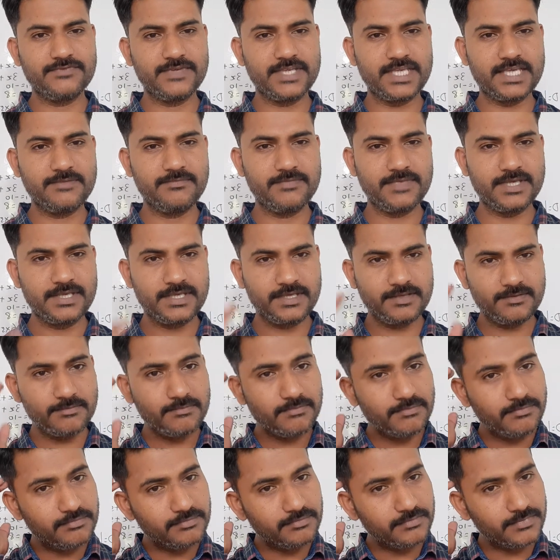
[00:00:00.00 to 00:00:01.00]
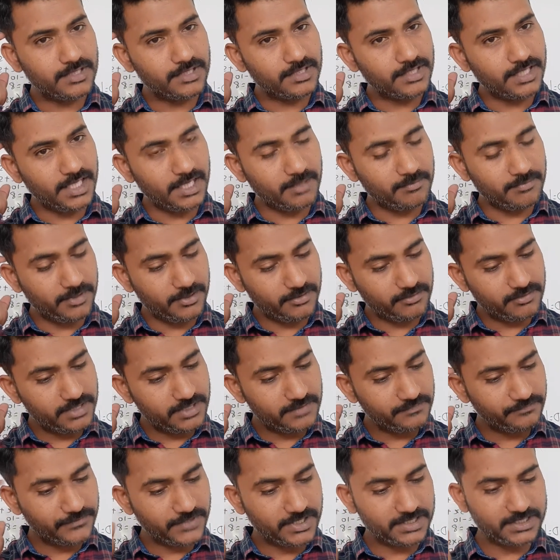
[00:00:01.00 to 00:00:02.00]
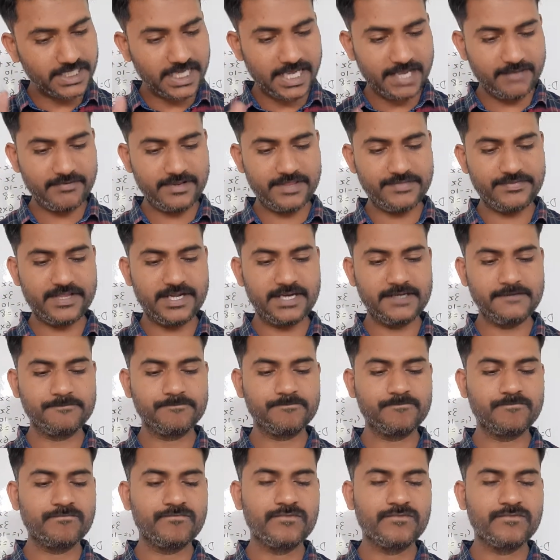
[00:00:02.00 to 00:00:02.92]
we can be keep into the timeline. That,